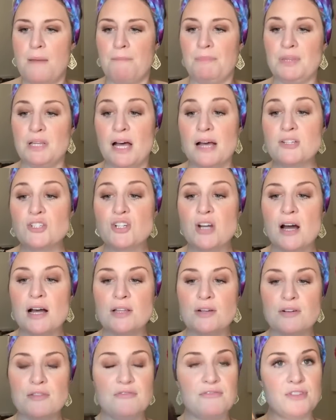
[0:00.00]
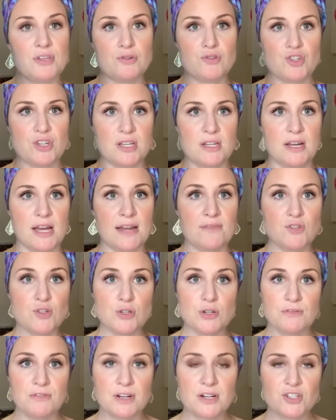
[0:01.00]
blush color infusion. I have
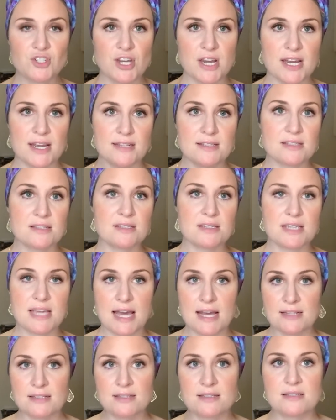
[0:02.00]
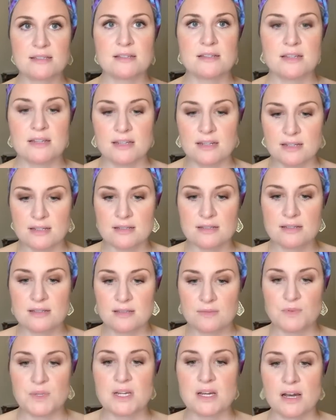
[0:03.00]
two different shades. Yes, it
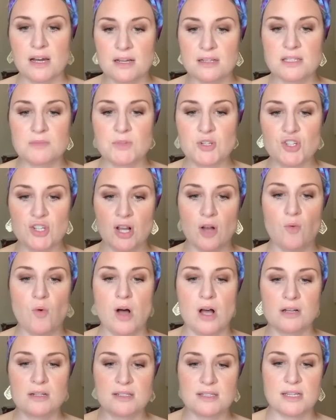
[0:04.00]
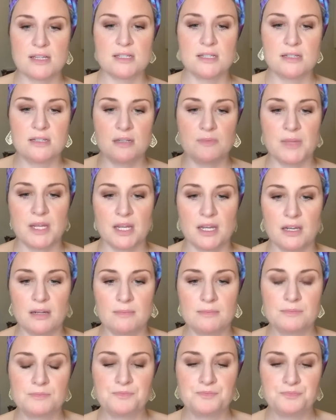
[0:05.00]
is because Michelle Wong sent it to me.